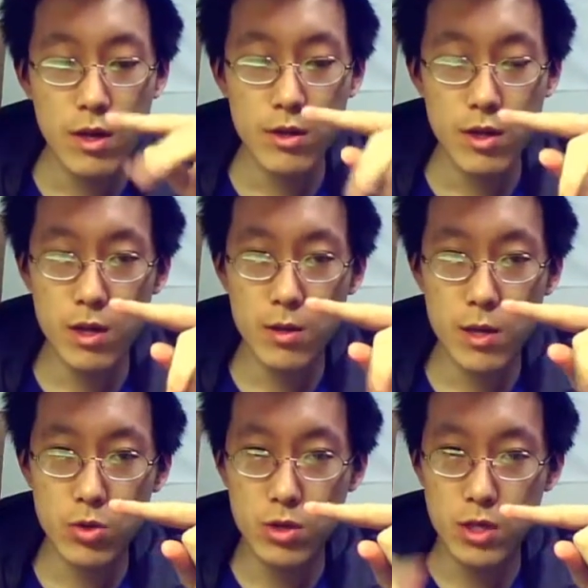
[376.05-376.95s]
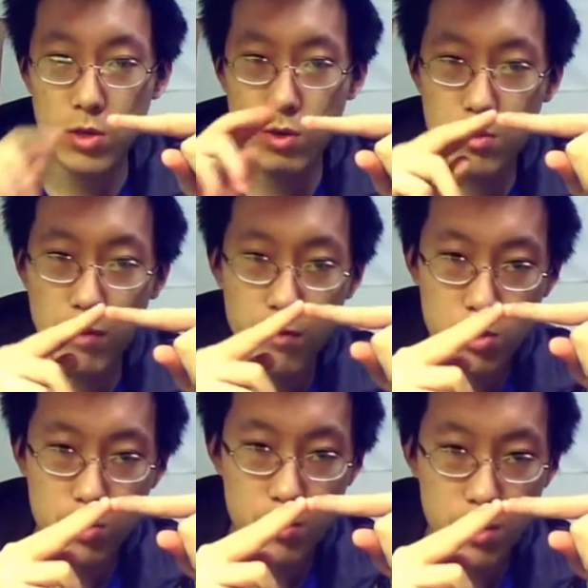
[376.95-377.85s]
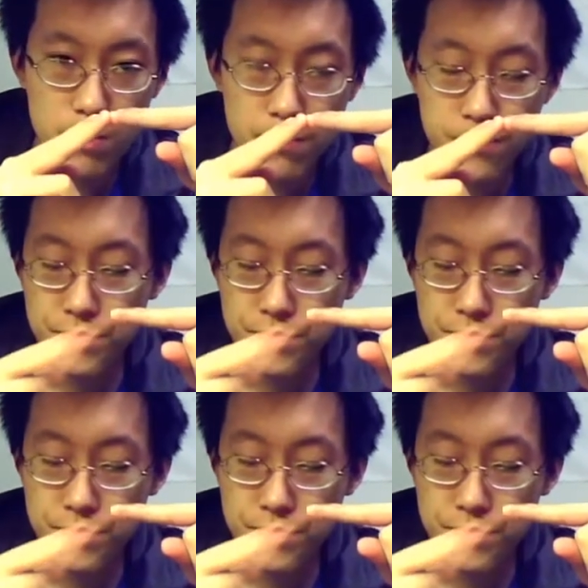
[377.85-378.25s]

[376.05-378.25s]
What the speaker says: and then it decreased my visual memory.